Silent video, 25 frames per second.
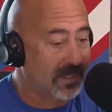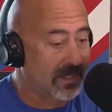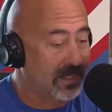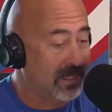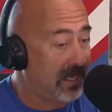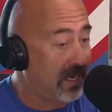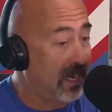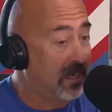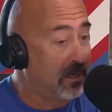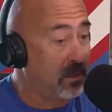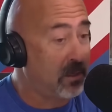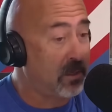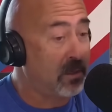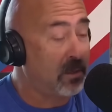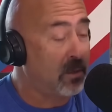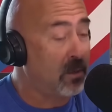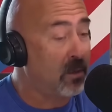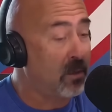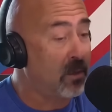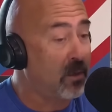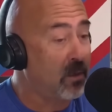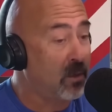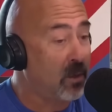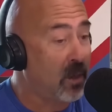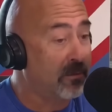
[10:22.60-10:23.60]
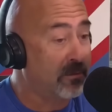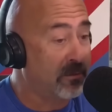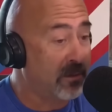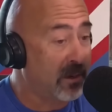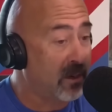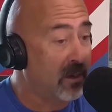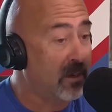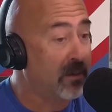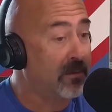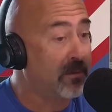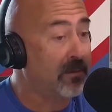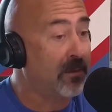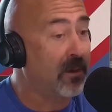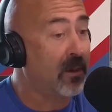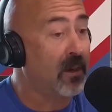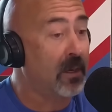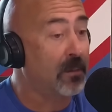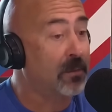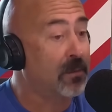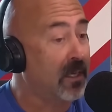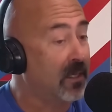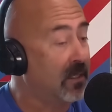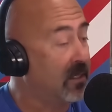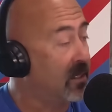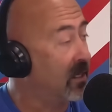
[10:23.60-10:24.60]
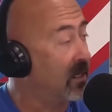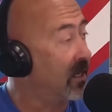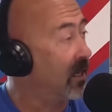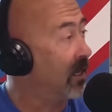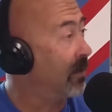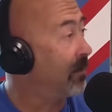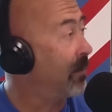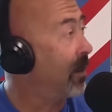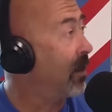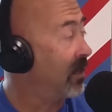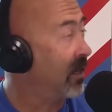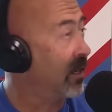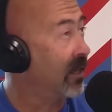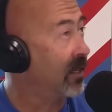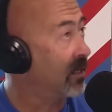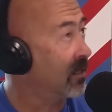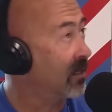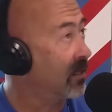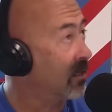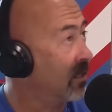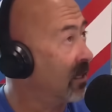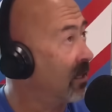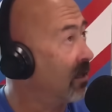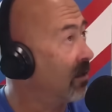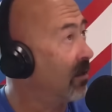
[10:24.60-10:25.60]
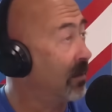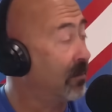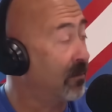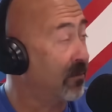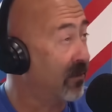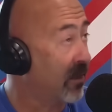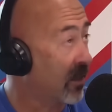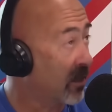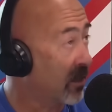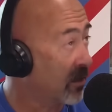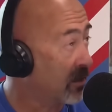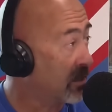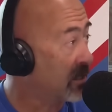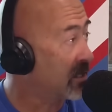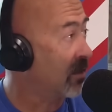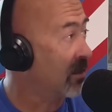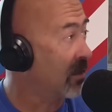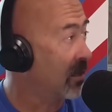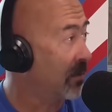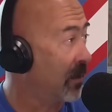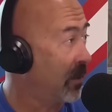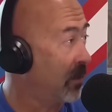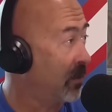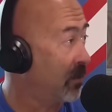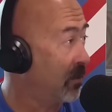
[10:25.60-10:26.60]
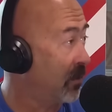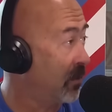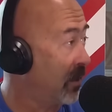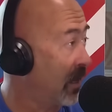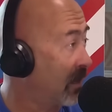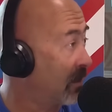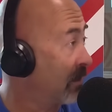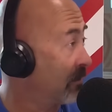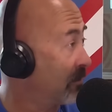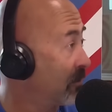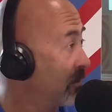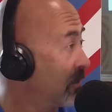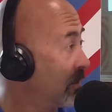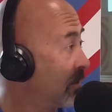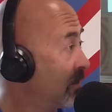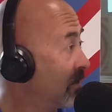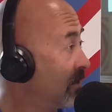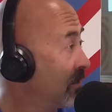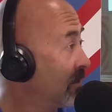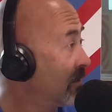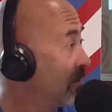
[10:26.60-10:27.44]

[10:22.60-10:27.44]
Yeah, you are very, very upset today about it, and I can tell. I'm very sorry about you not covering.